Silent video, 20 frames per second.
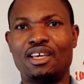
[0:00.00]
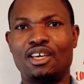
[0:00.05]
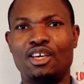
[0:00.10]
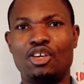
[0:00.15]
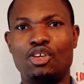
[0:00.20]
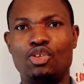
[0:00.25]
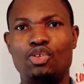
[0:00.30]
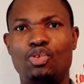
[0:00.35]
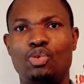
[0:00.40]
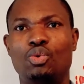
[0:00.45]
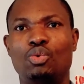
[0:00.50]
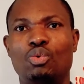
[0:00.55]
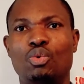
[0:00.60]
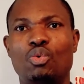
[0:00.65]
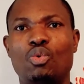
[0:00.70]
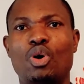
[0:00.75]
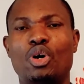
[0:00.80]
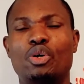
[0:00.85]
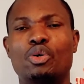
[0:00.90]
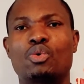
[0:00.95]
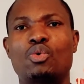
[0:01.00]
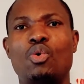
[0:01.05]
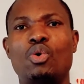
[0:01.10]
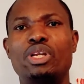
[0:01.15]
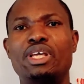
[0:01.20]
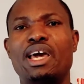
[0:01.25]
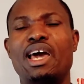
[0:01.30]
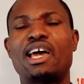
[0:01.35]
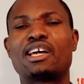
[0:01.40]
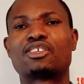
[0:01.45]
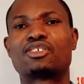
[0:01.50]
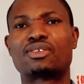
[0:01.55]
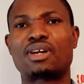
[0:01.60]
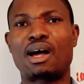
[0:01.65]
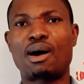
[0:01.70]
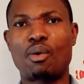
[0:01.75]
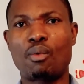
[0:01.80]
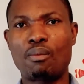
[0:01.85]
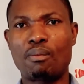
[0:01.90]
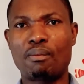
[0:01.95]
you will want to go the
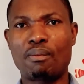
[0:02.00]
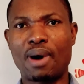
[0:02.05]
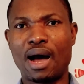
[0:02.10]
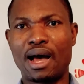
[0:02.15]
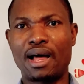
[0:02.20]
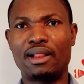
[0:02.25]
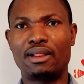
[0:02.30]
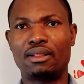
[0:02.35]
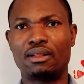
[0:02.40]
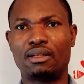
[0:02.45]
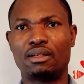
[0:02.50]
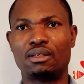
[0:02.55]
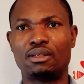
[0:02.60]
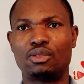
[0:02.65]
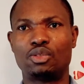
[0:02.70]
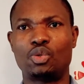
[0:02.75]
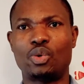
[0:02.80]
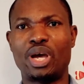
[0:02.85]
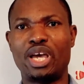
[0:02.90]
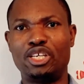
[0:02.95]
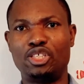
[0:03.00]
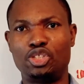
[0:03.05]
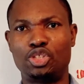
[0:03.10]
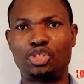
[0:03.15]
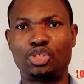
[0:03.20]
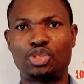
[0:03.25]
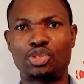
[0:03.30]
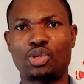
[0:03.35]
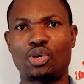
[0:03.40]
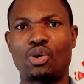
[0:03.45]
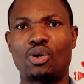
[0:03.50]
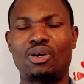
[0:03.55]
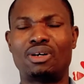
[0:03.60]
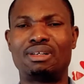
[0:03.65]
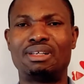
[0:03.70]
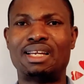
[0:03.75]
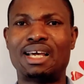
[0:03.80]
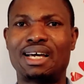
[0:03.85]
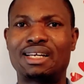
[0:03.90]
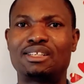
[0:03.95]
extra mile to ensure
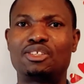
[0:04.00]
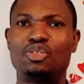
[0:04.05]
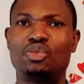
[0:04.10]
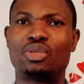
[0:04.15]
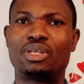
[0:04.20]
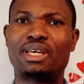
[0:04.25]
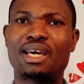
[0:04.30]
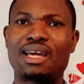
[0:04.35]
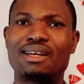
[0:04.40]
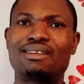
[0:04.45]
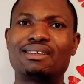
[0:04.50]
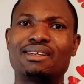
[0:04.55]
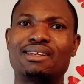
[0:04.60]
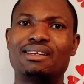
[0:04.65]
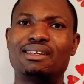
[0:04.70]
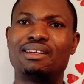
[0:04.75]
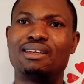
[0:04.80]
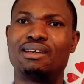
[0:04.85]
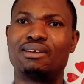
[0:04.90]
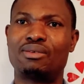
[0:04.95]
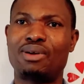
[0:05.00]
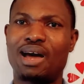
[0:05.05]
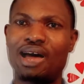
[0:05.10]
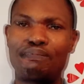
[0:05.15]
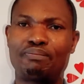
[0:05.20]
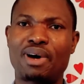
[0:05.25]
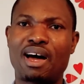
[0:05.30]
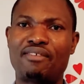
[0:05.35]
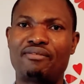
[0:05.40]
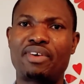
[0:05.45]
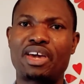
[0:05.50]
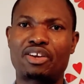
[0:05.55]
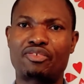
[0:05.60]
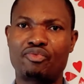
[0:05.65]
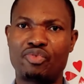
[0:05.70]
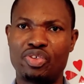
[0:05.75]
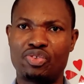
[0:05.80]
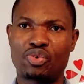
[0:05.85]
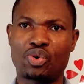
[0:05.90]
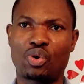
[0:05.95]
that you get the perfect
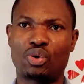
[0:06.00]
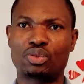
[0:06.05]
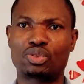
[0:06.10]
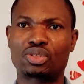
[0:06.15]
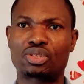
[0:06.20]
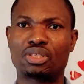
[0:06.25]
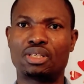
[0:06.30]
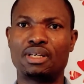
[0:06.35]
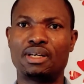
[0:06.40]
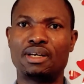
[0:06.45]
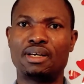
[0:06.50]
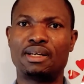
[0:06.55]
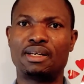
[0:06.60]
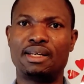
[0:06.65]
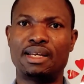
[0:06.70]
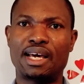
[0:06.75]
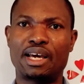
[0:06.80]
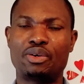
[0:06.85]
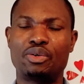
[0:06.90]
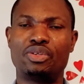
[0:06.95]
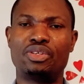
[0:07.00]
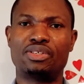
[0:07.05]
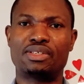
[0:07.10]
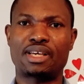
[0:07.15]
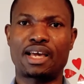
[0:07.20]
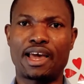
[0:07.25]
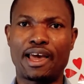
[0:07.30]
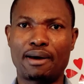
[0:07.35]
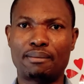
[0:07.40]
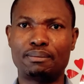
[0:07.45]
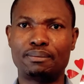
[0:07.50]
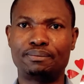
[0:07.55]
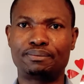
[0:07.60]
results that you desire.